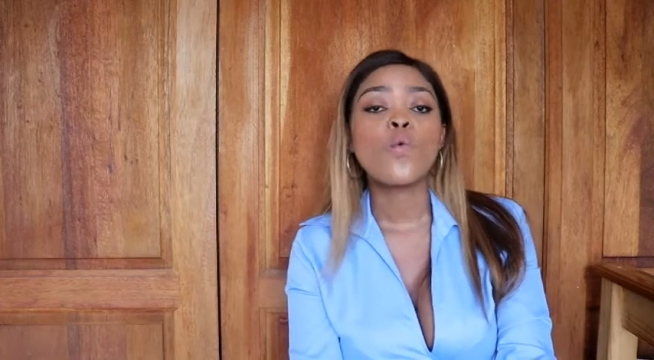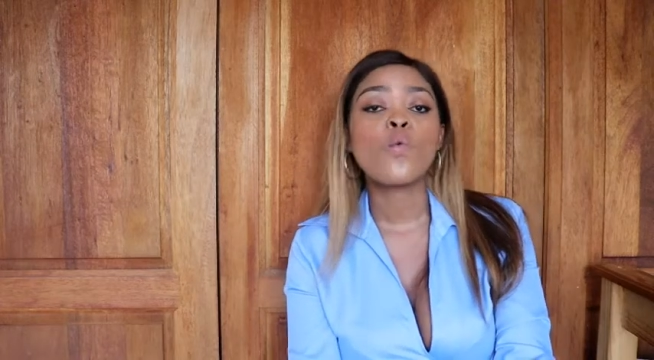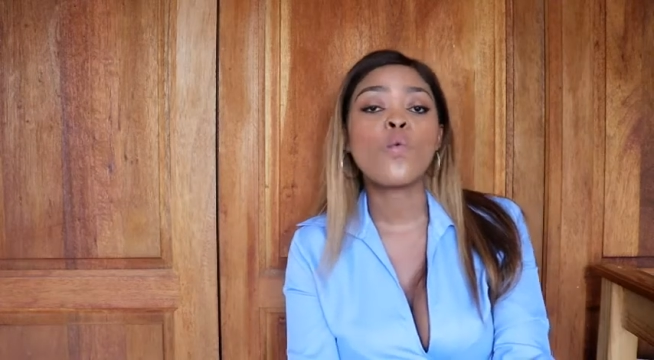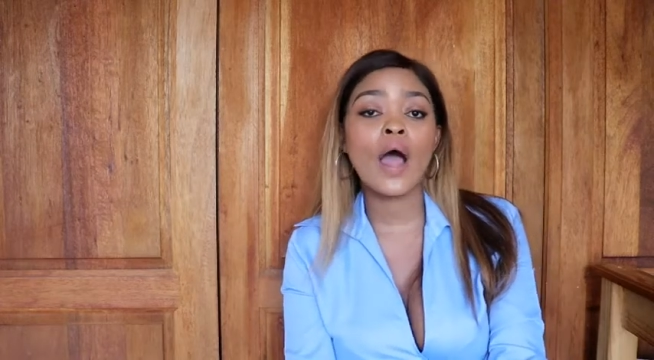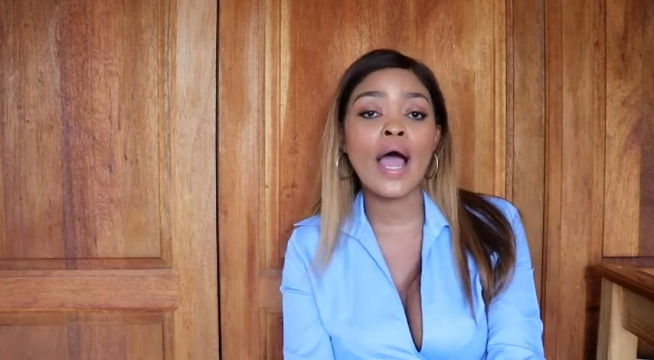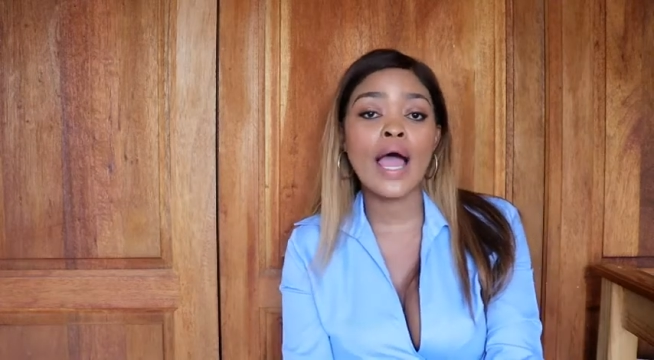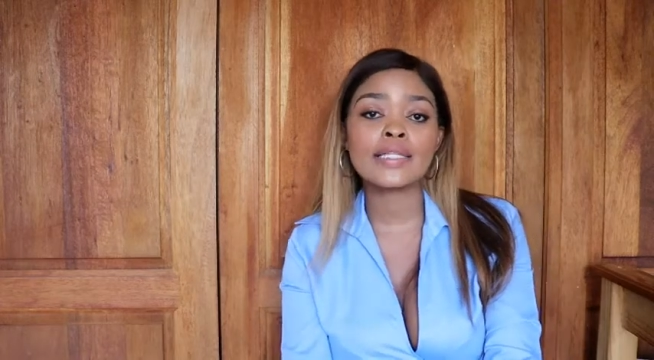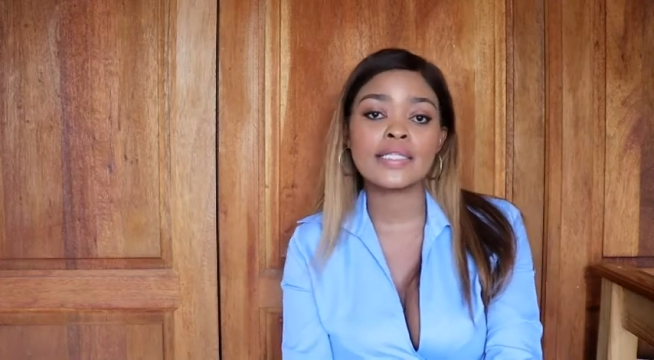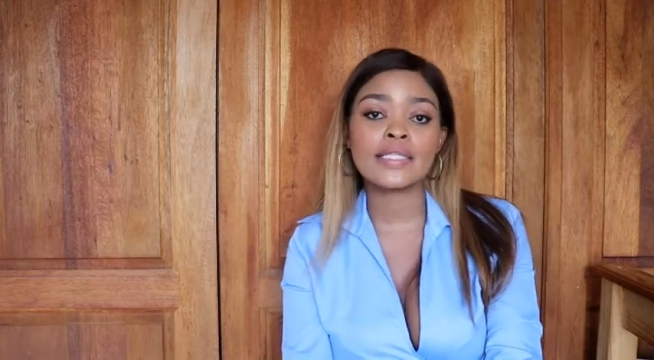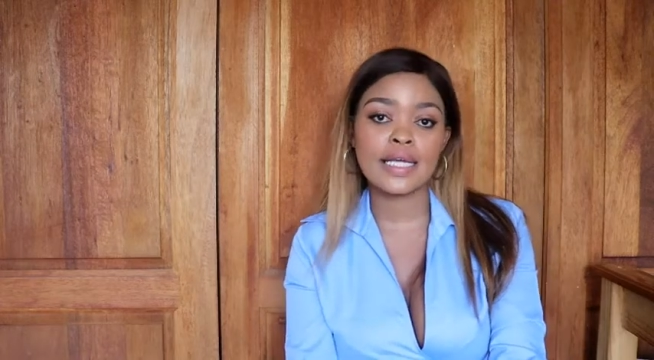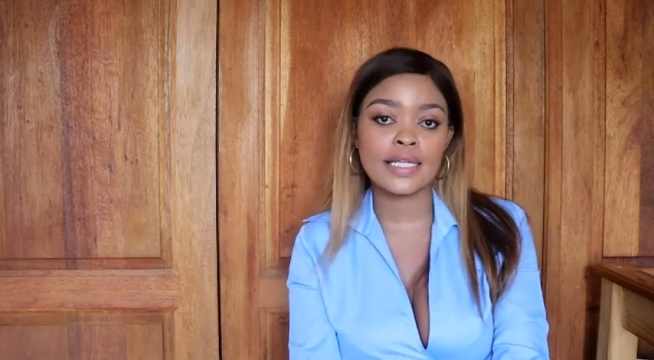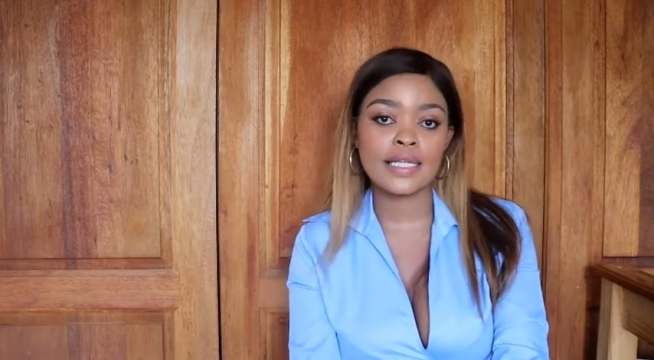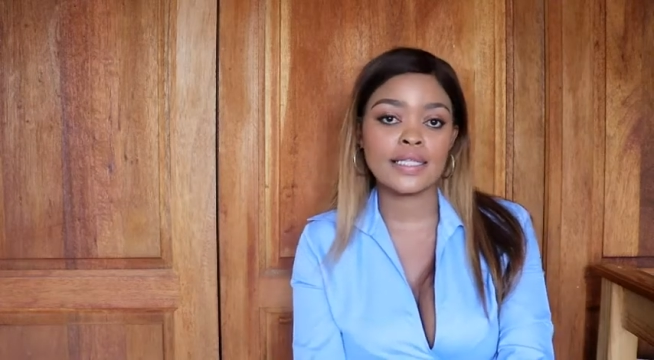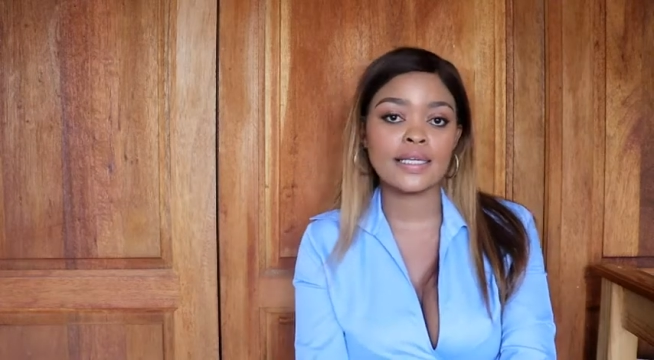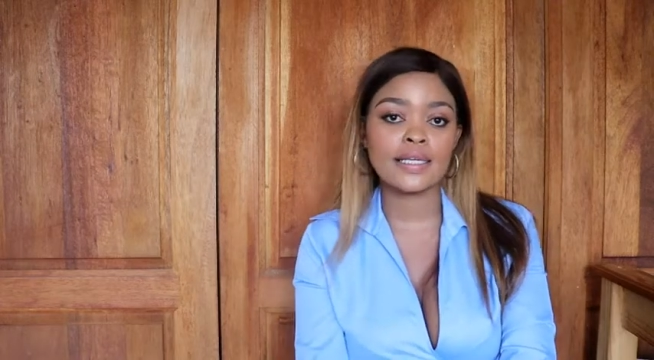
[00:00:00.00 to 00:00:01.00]
why it's
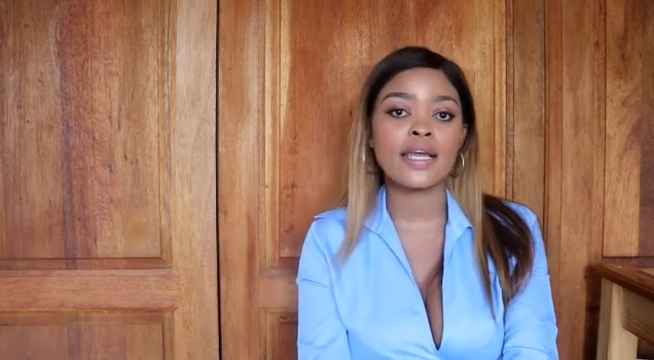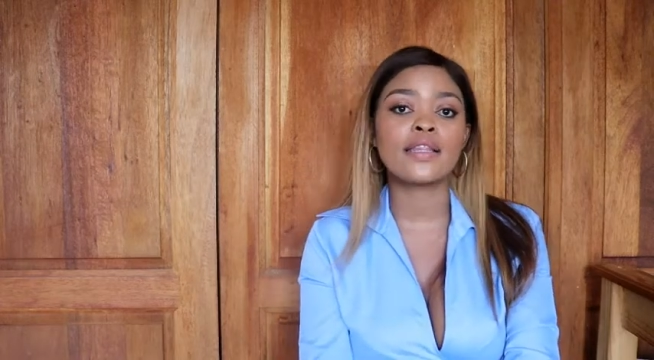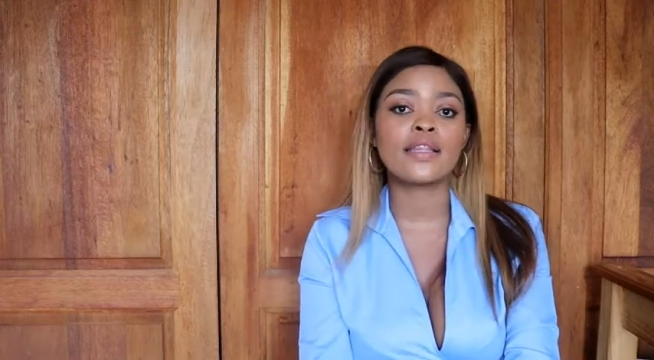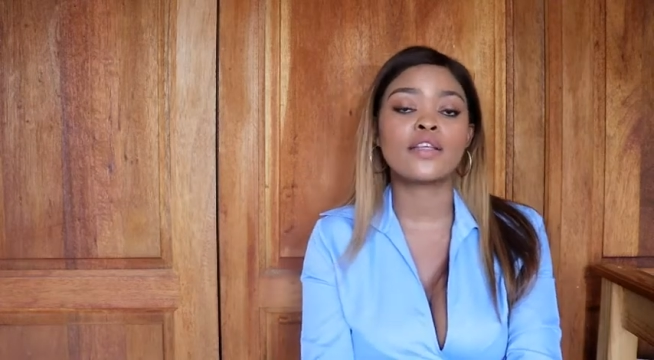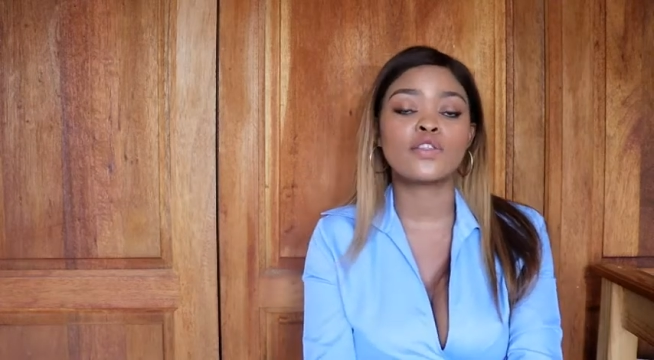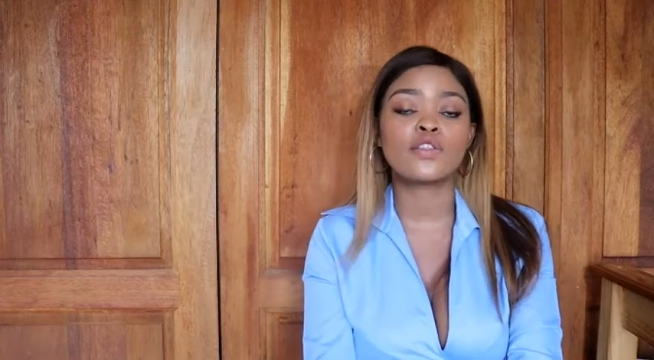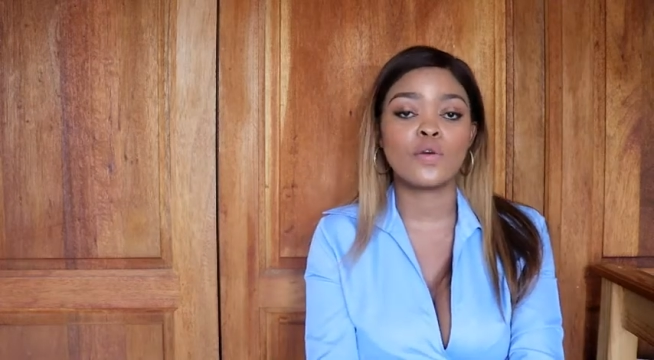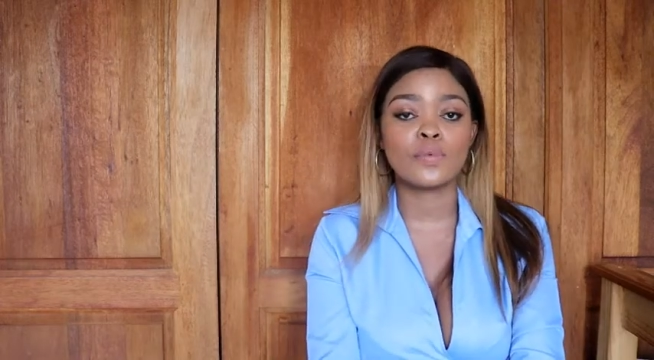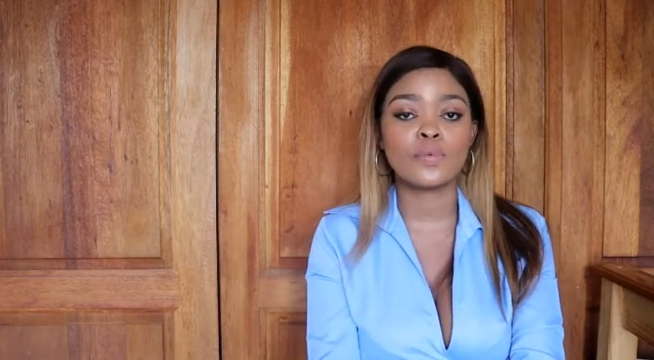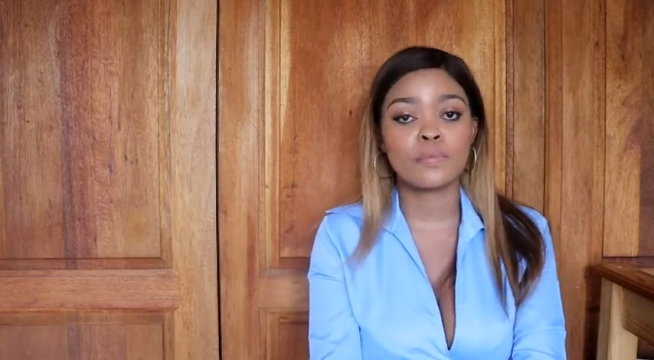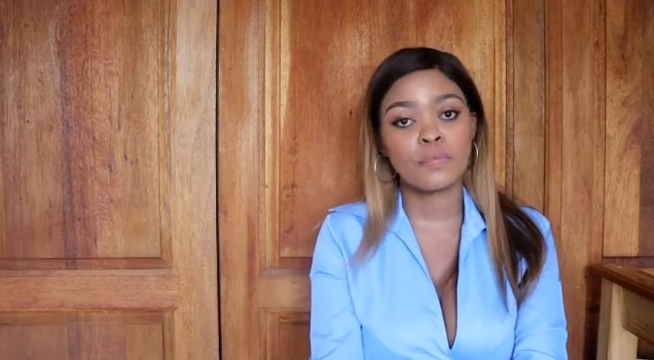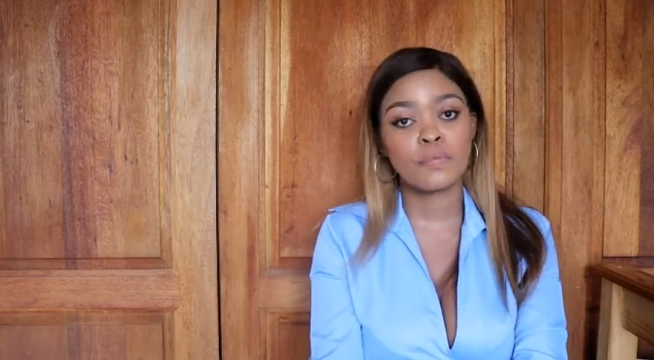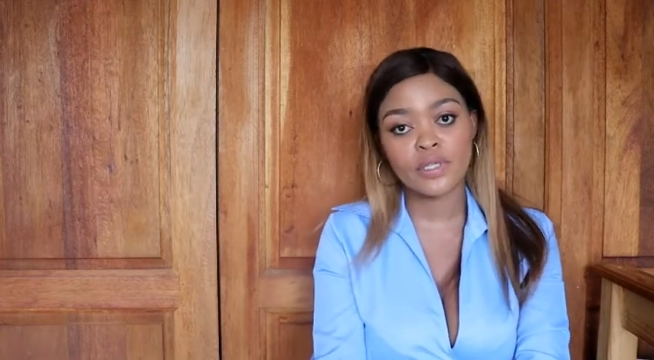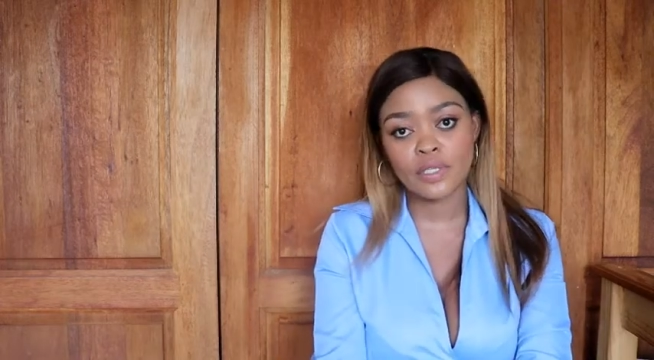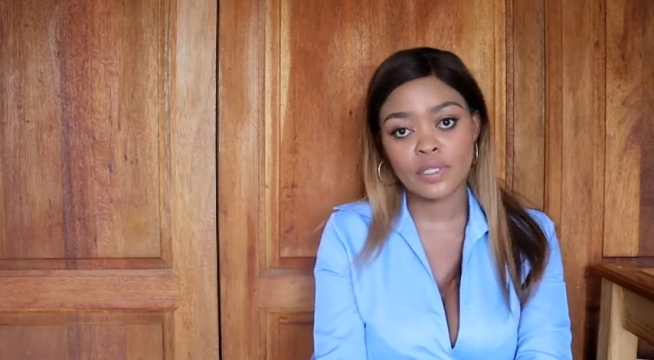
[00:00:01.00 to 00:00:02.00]
stated in the terms
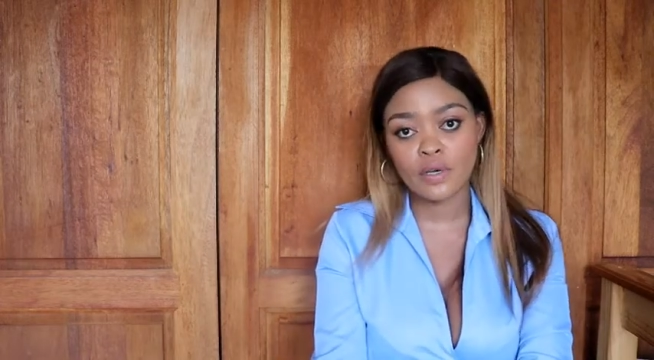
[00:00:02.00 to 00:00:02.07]
and